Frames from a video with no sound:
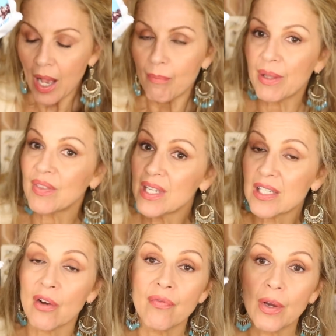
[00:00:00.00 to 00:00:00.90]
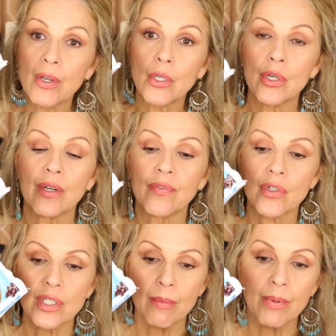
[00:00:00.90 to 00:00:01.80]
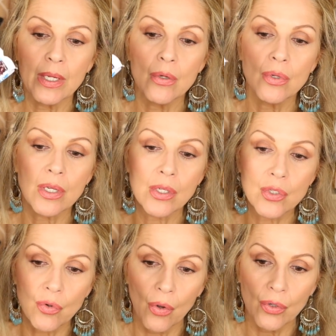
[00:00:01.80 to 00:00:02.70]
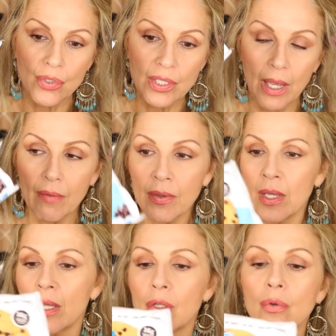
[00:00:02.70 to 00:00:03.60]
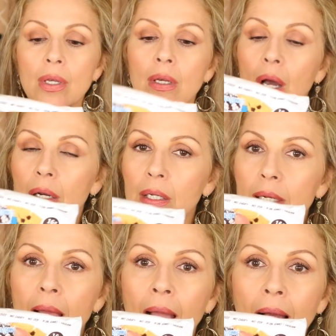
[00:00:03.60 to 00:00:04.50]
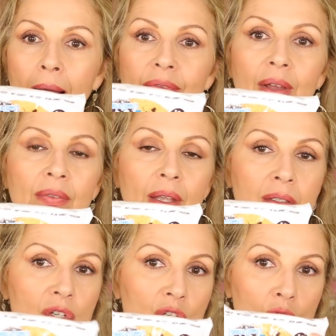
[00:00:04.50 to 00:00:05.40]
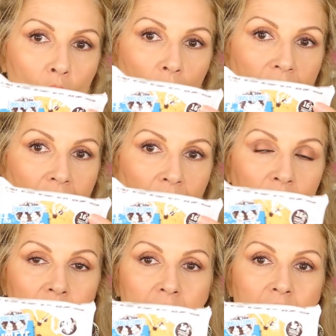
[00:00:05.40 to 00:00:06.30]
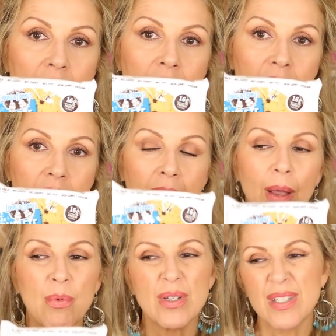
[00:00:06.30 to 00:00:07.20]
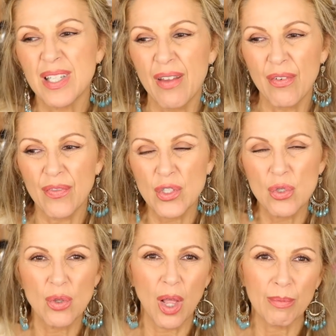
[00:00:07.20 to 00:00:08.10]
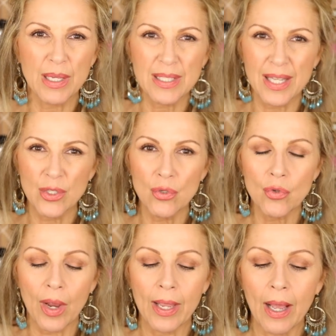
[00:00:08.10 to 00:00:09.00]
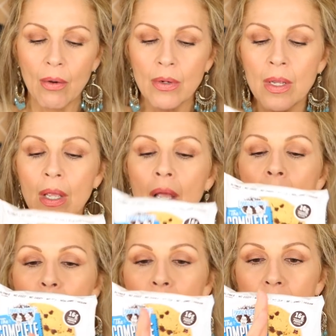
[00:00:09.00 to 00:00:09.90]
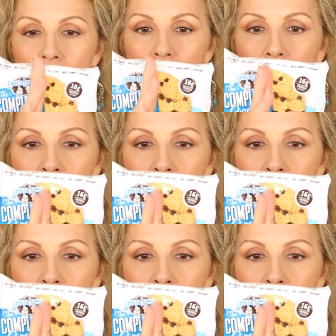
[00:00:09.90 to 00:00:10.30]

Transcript: but these are very good. If you're somebody who can control yourself, you can cut it in half and then just store the other and eat it the next day. I wouldn't save it for too long because they do dry out, but